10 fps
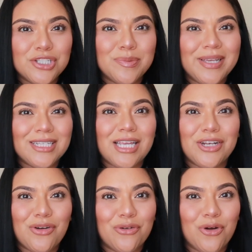just because I
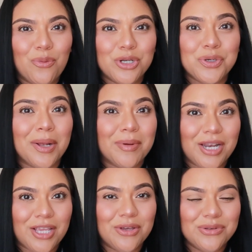don't know which one I'm going
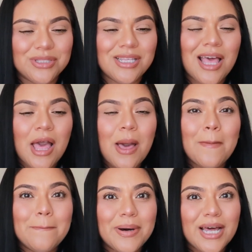to use.
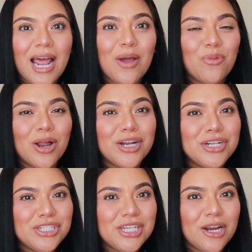But I wanted
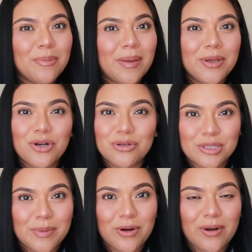to share baby
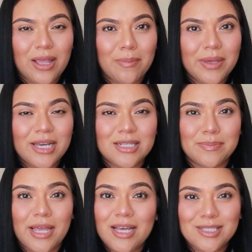girl's middle name because
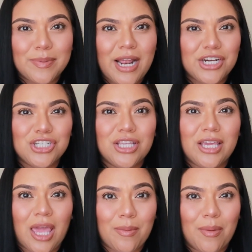my husband actually
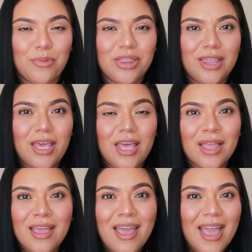came up with it,
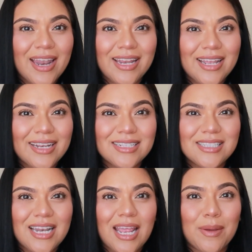and it is
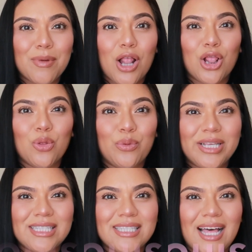the name
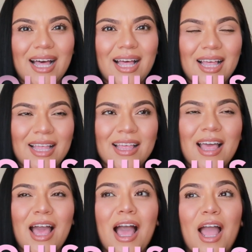Luisa.
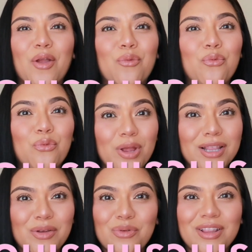I
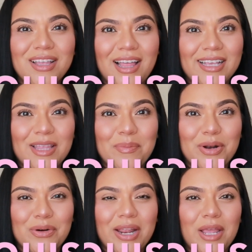really, really like that
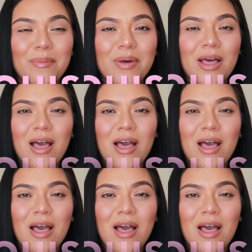middle name.